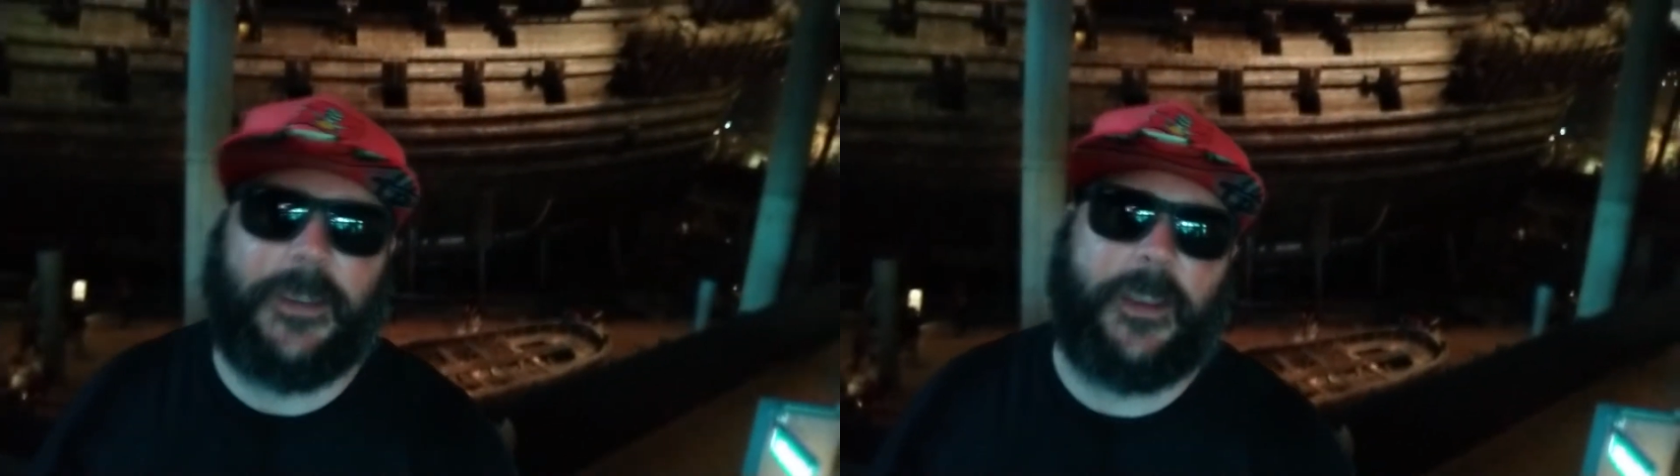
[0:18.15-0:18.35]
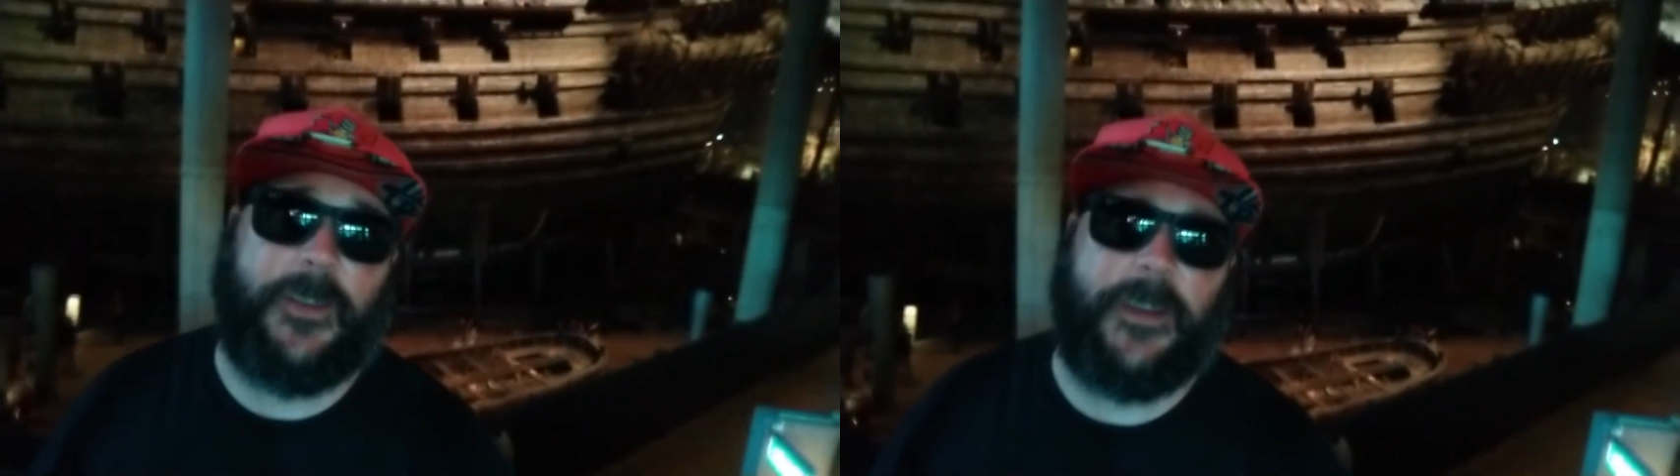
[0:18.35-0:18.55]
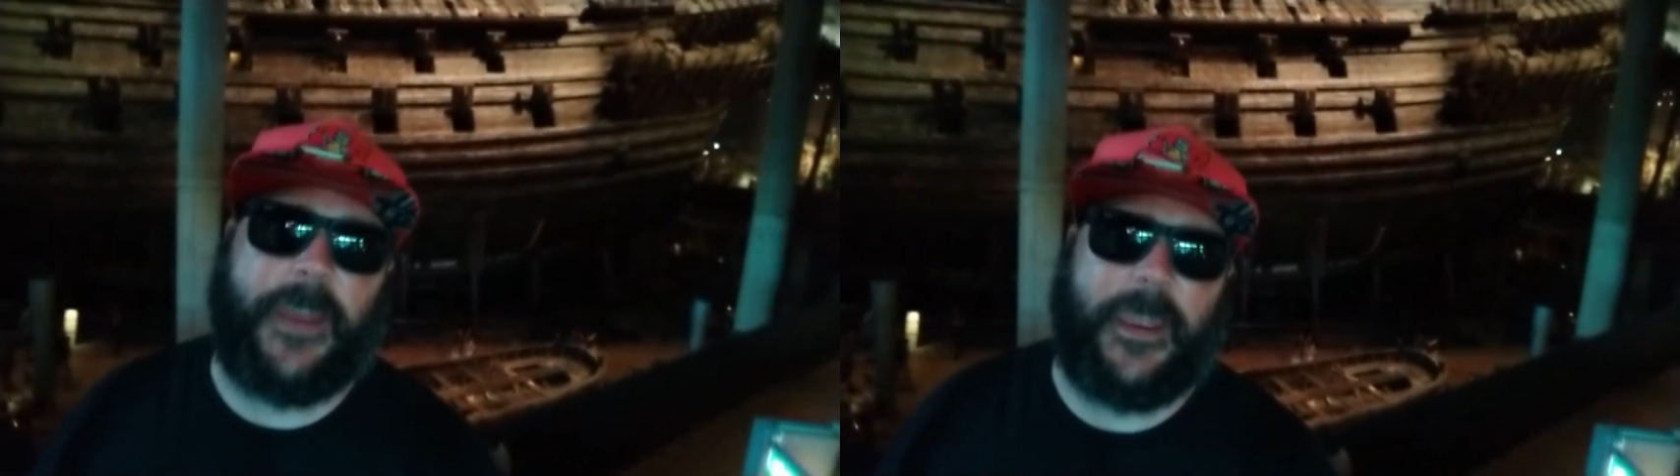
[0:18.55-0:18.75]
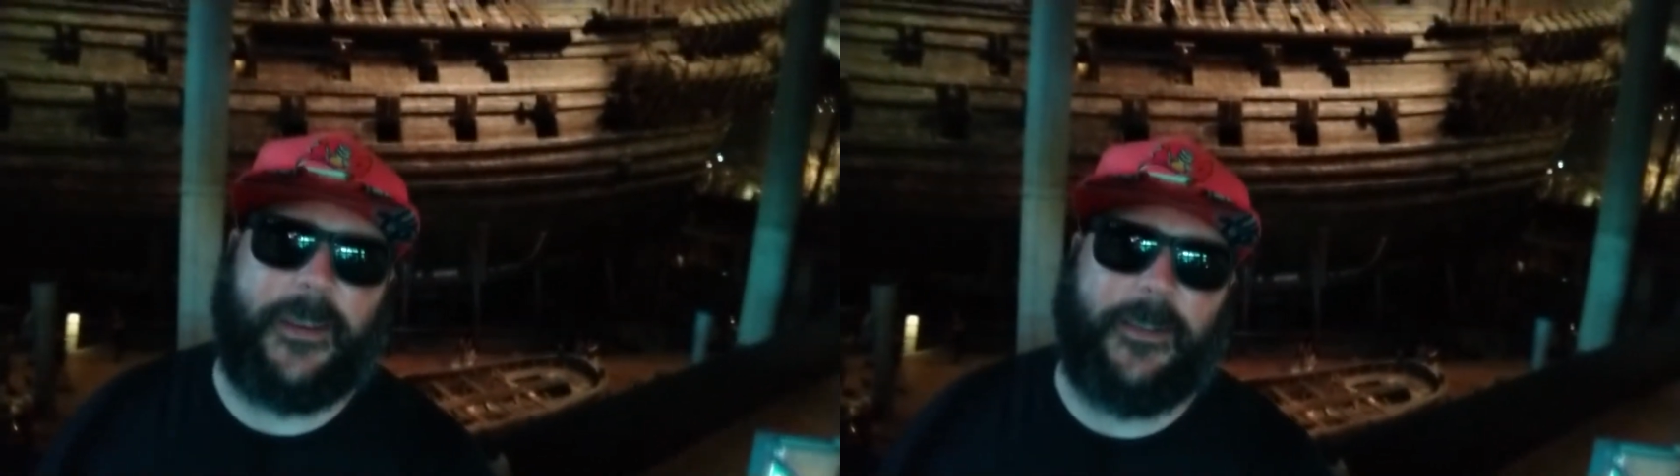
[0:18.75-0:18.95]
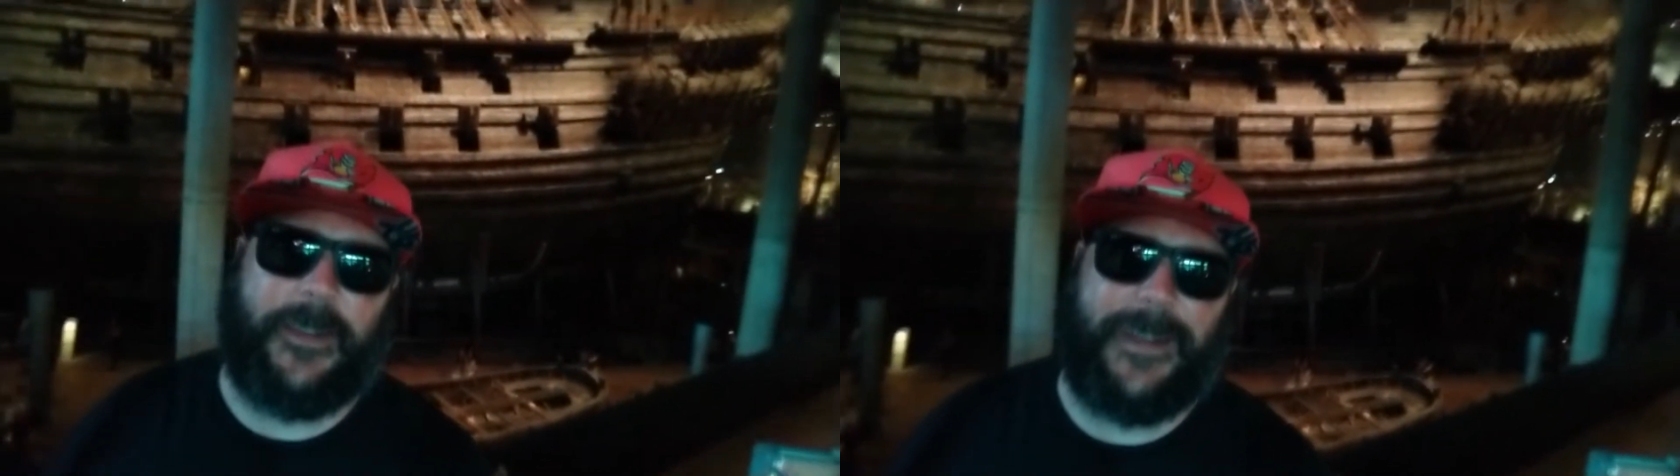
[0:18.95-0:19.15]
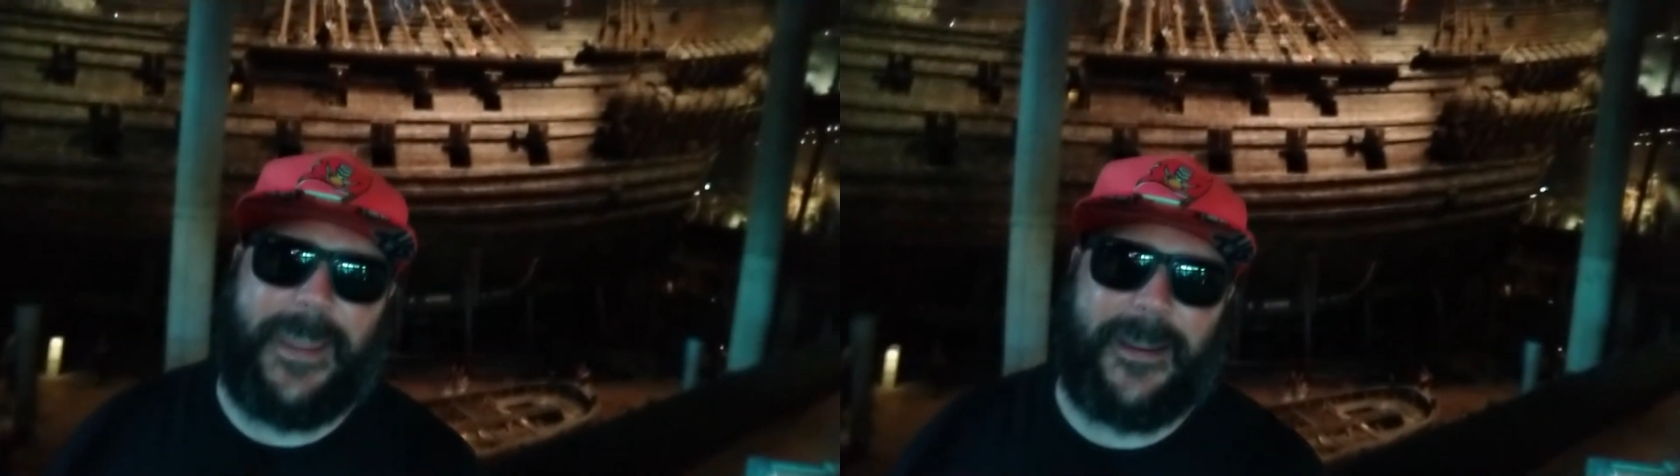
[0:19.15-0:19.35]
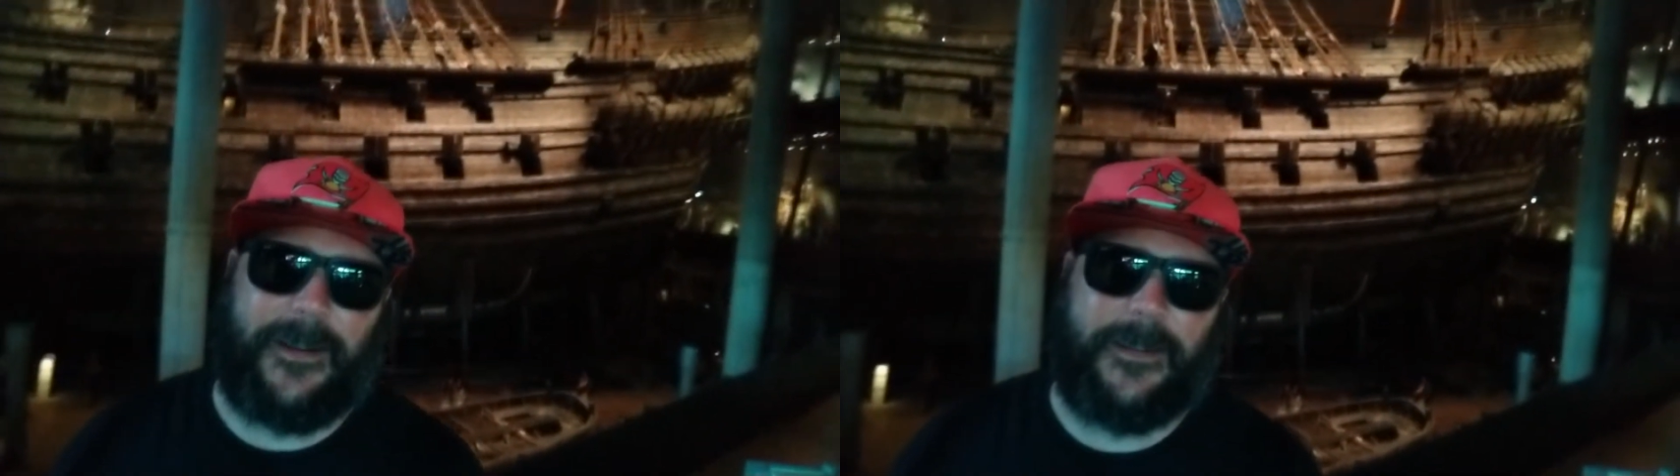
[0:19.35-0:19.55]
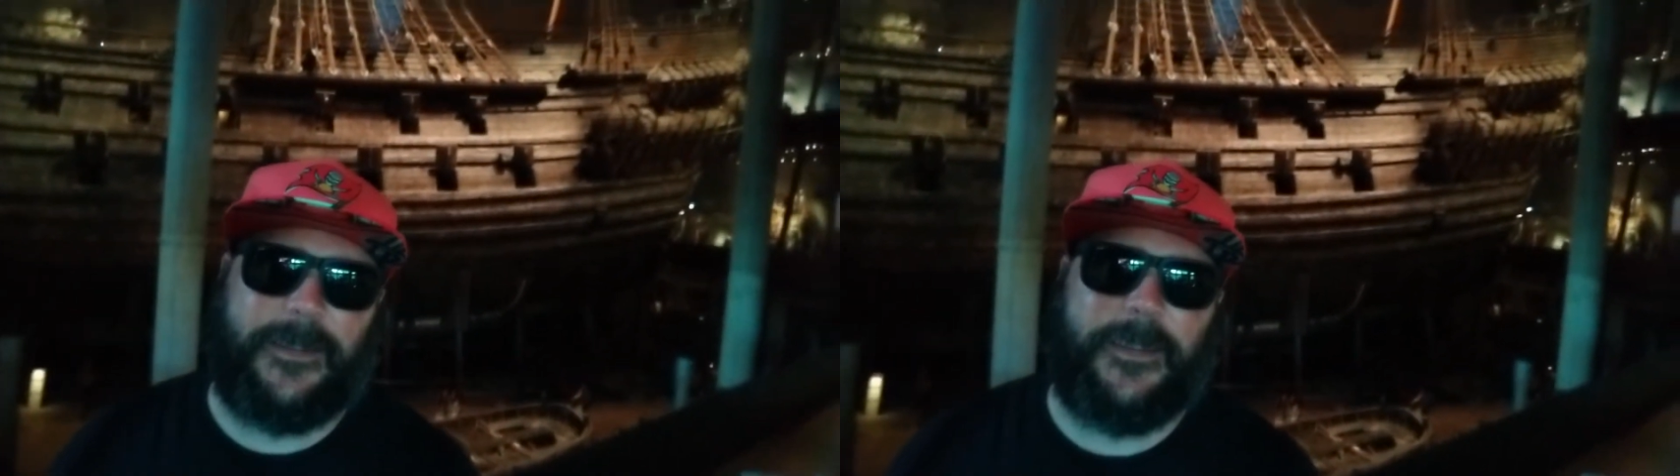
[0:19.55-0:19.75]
You need to handle it now.